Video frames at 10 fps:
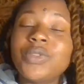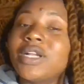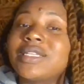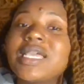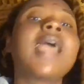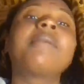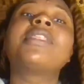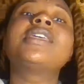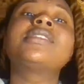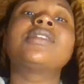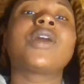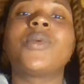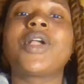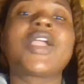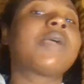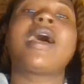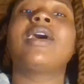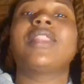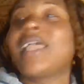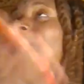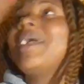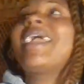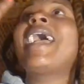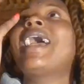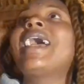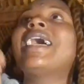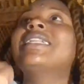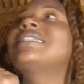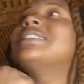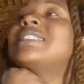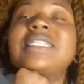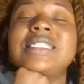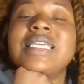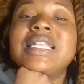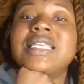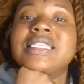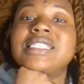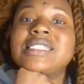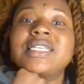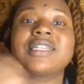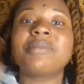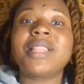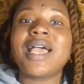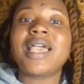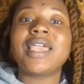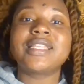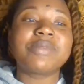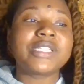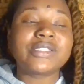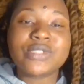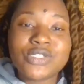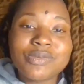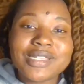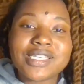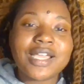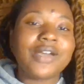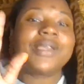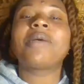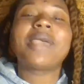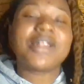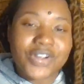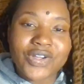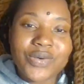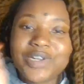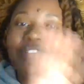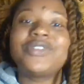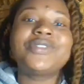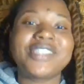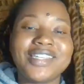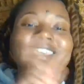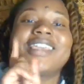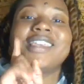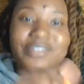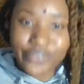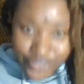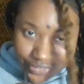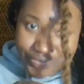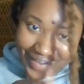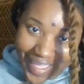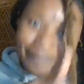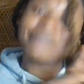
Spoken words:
They're timeless, so don't worry about like, oh my God, she said this and it applies, but this was 2 months ago. It don't matter, girl. Whenever you've seen it, it's for you, okay?